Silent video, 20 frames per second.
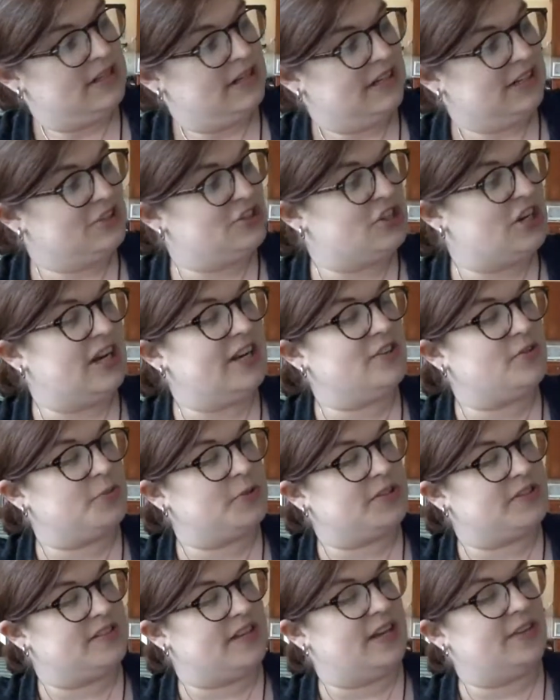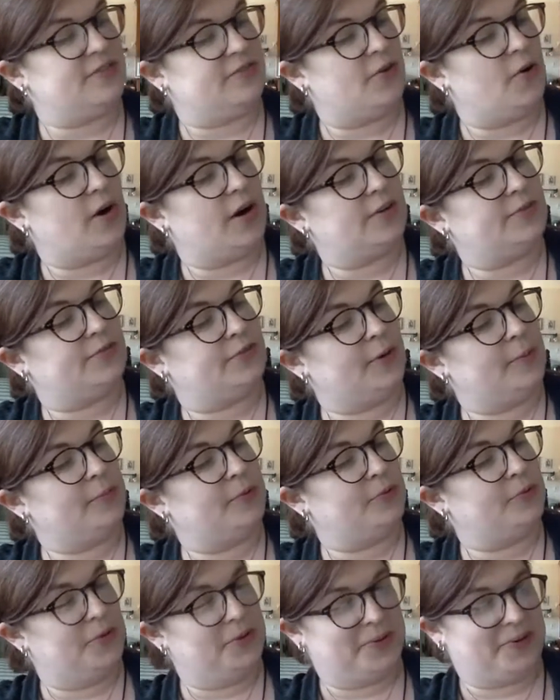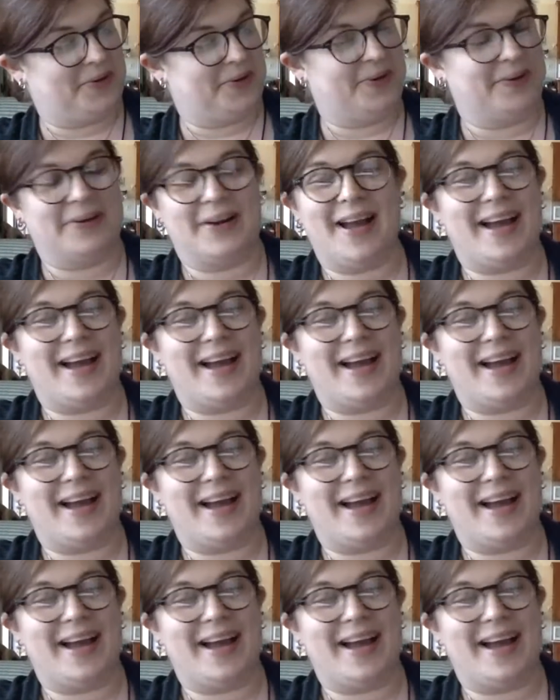A chaise was sent for from Crewkerne.